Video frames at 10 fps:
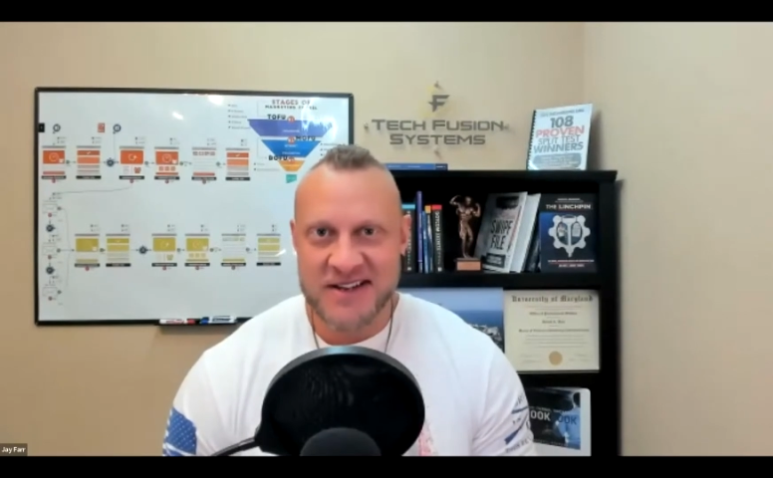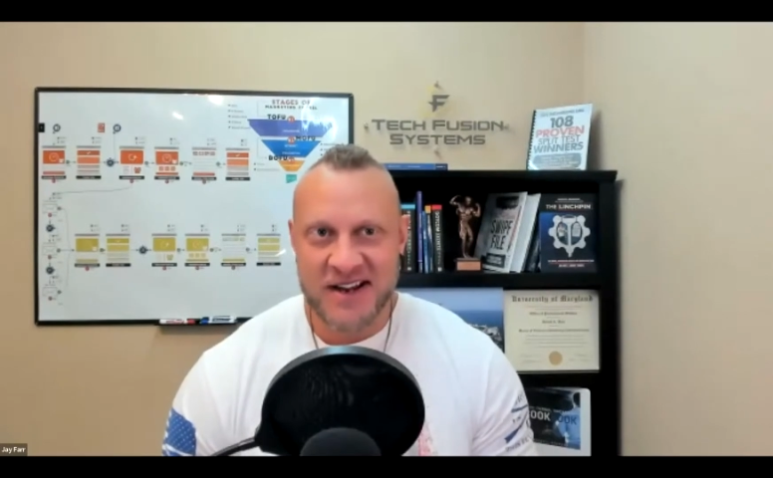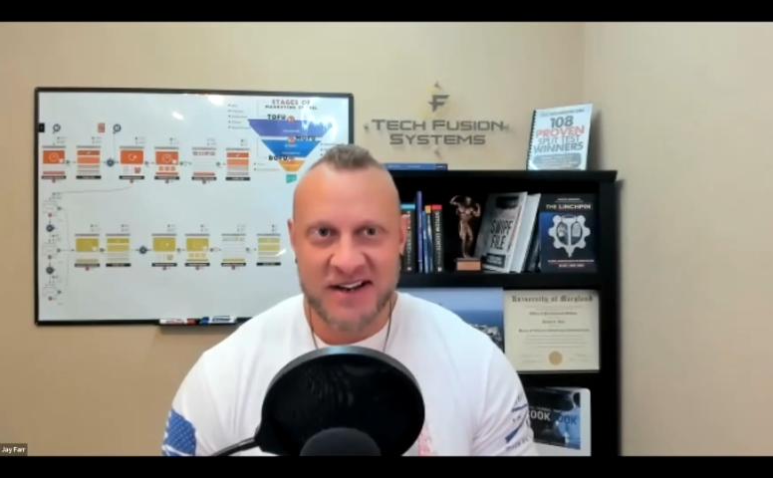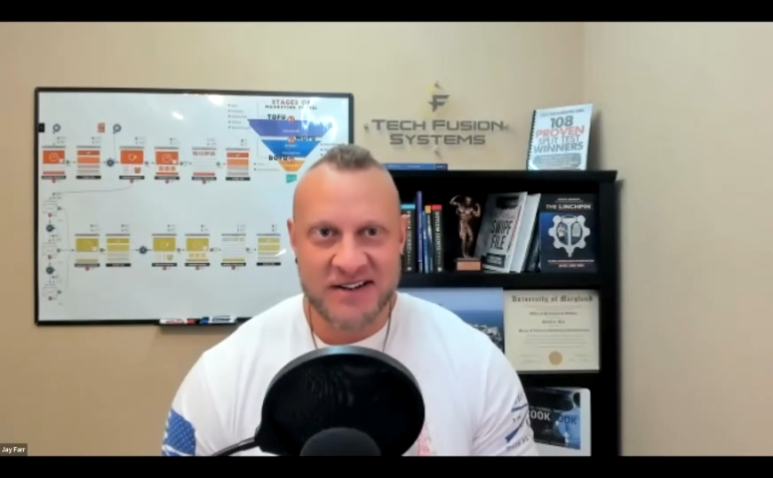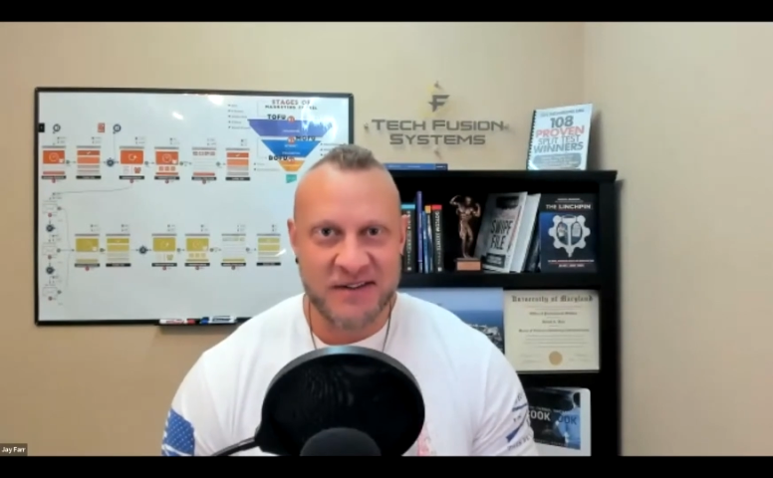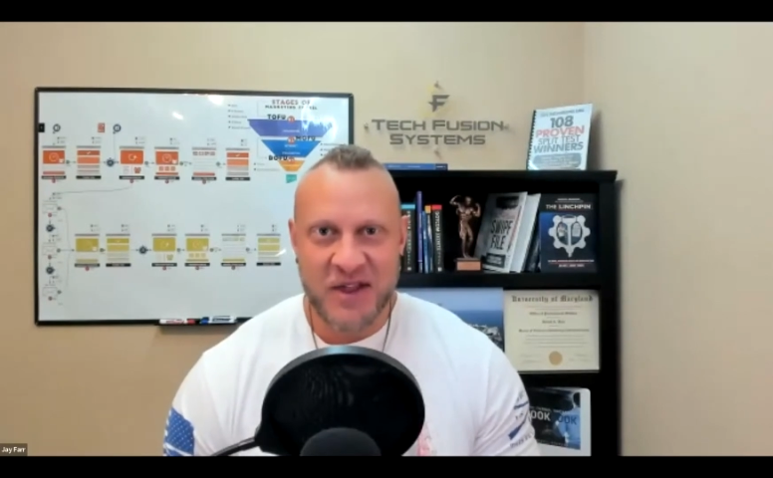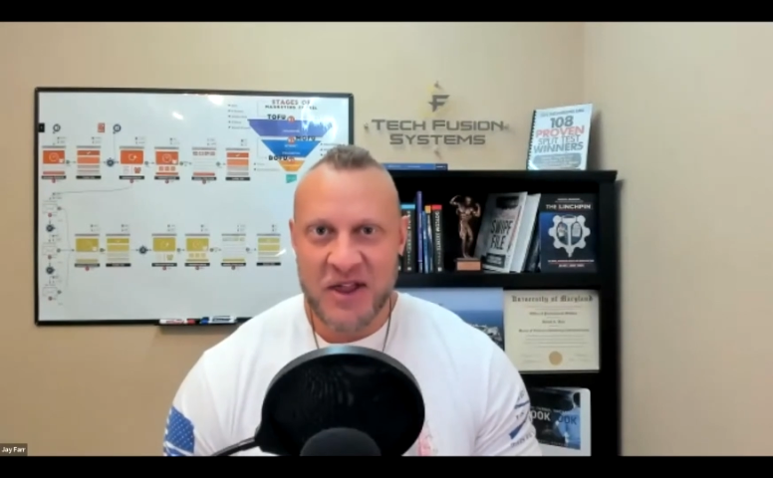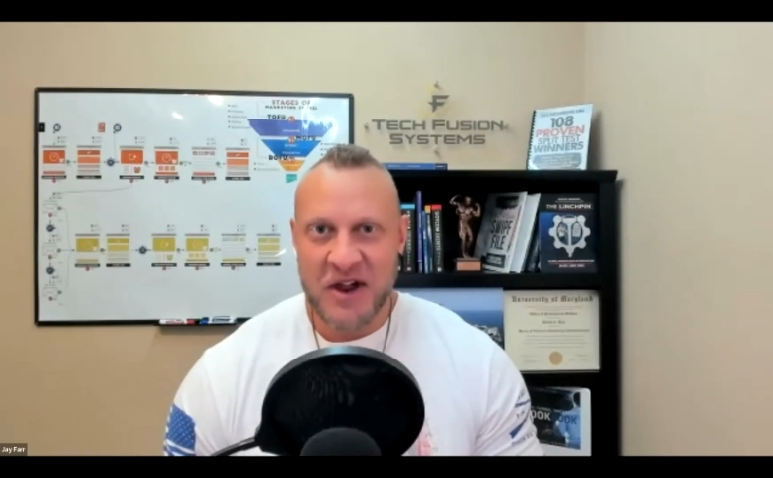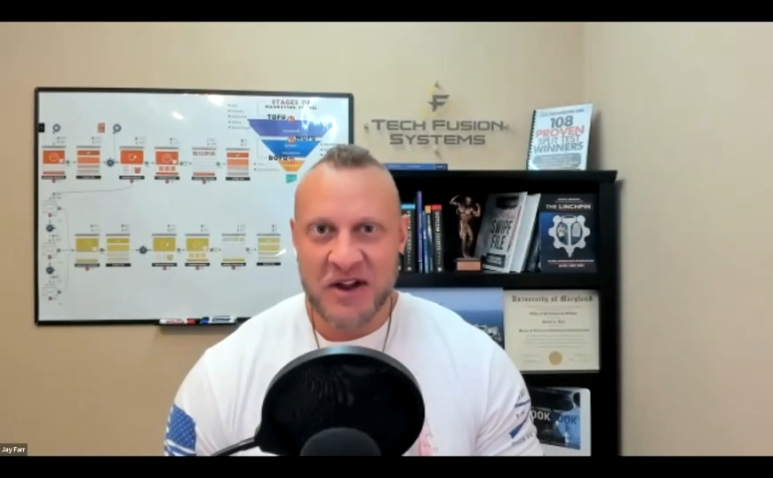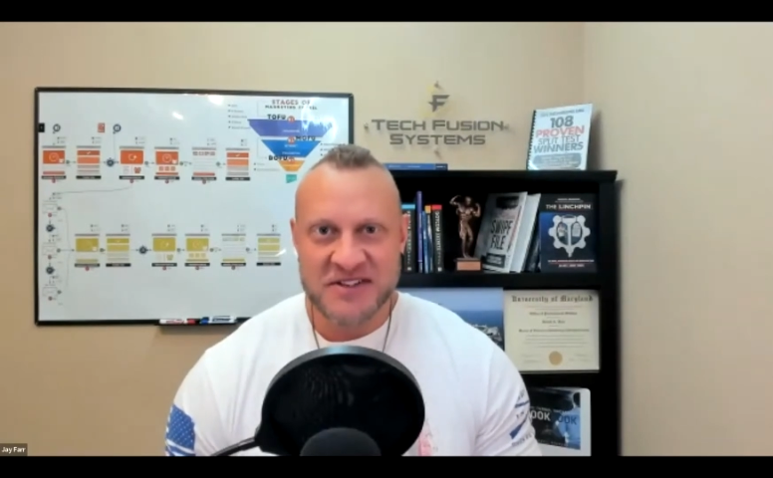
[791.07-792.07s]
and
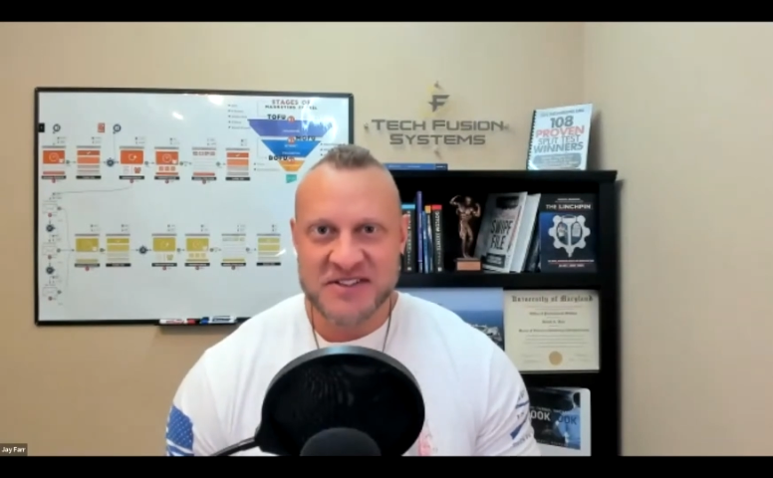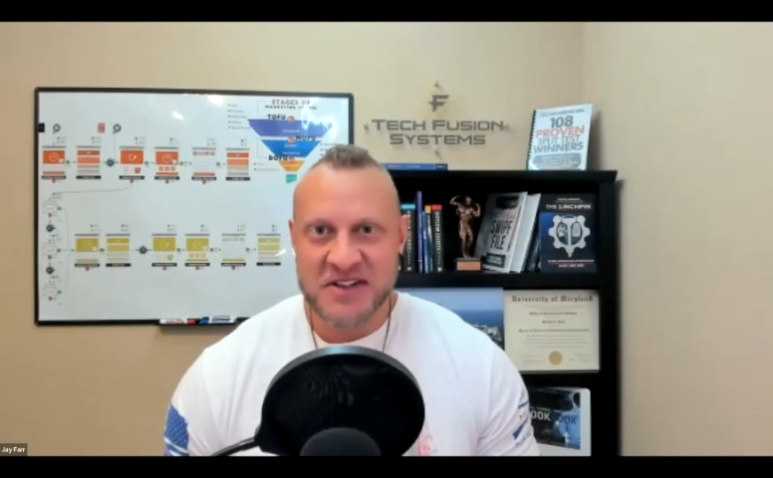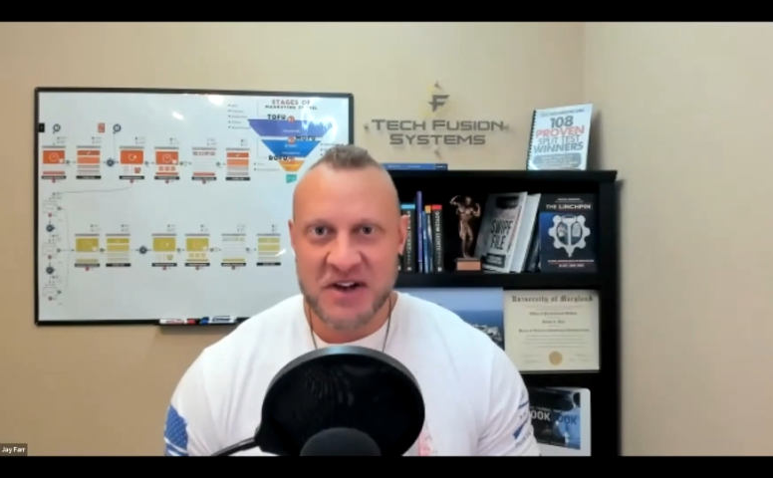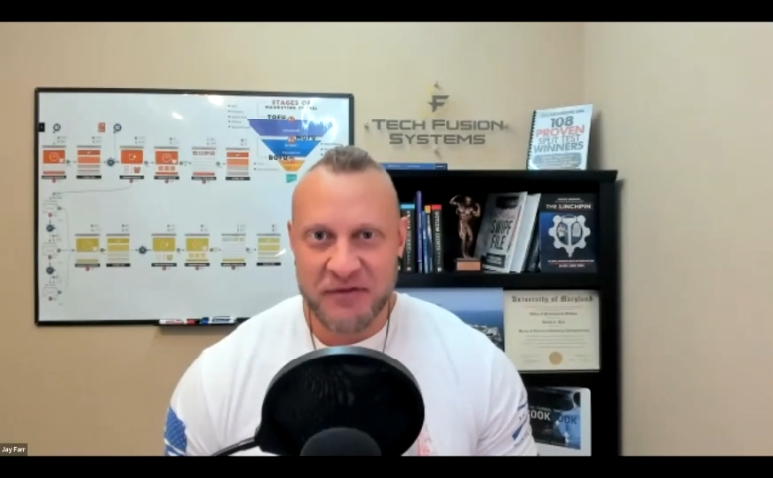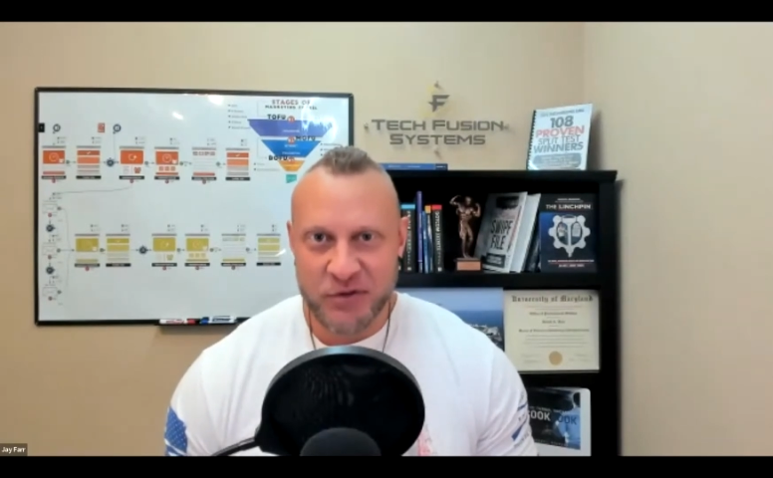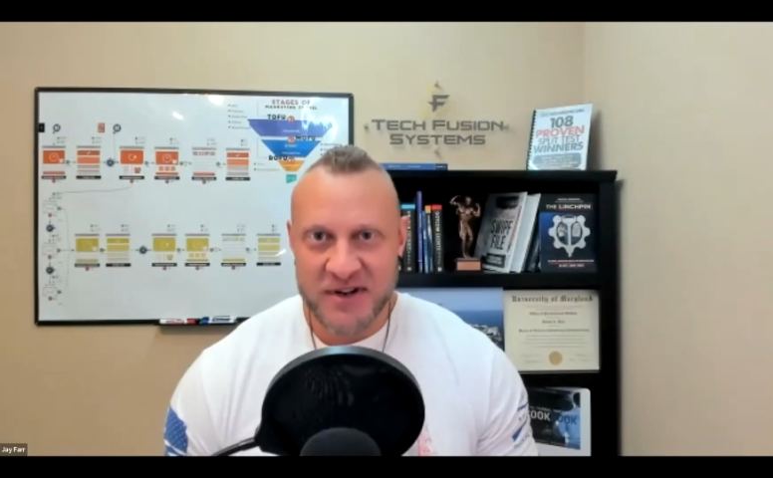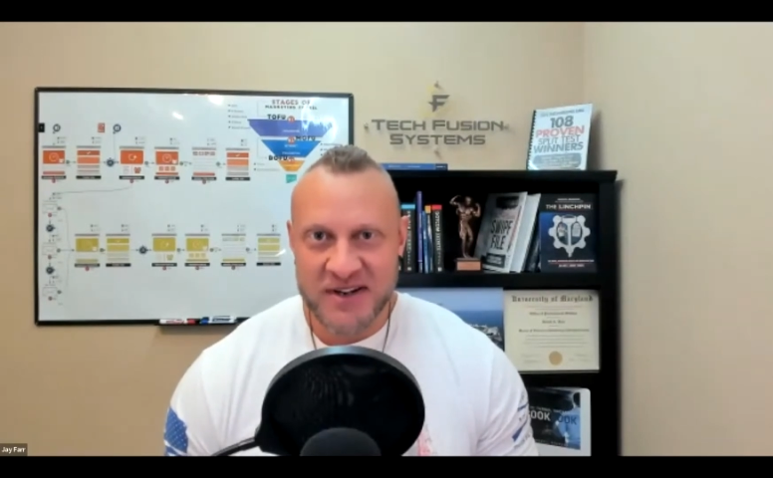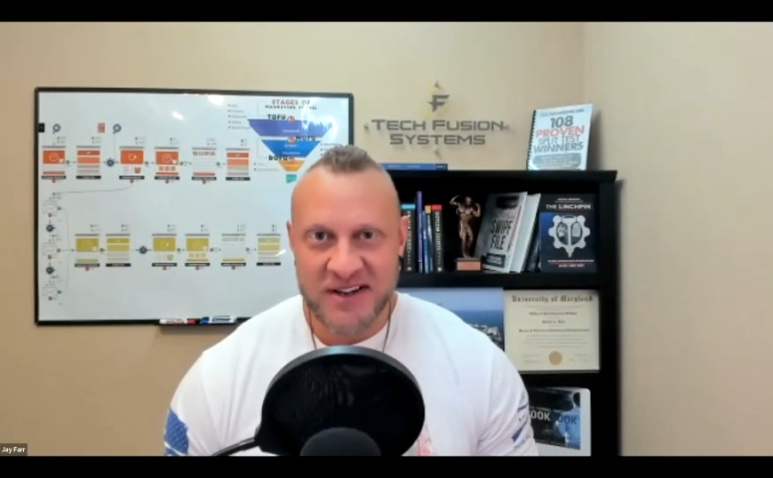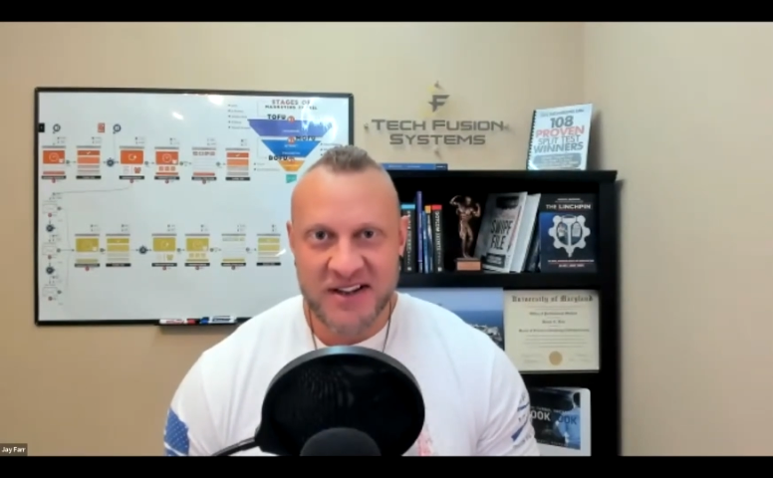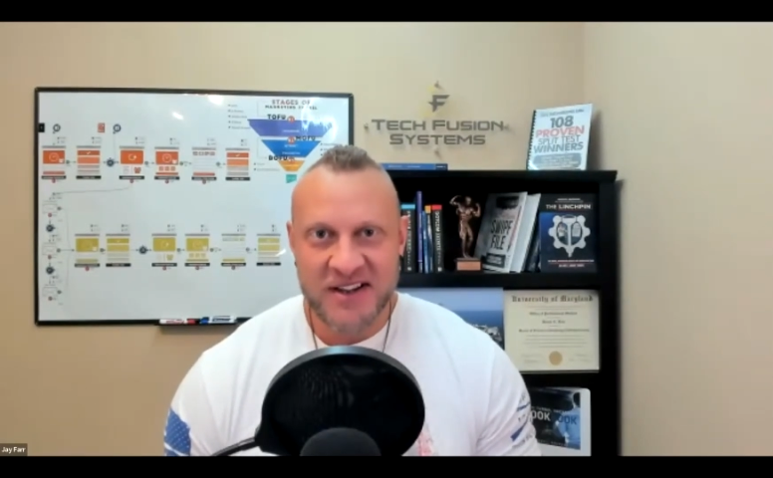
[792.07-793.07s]
a
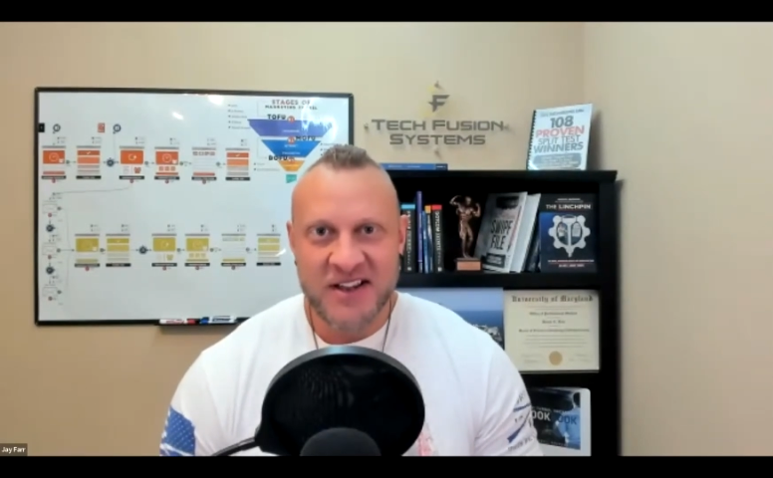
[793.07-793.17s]
discovery,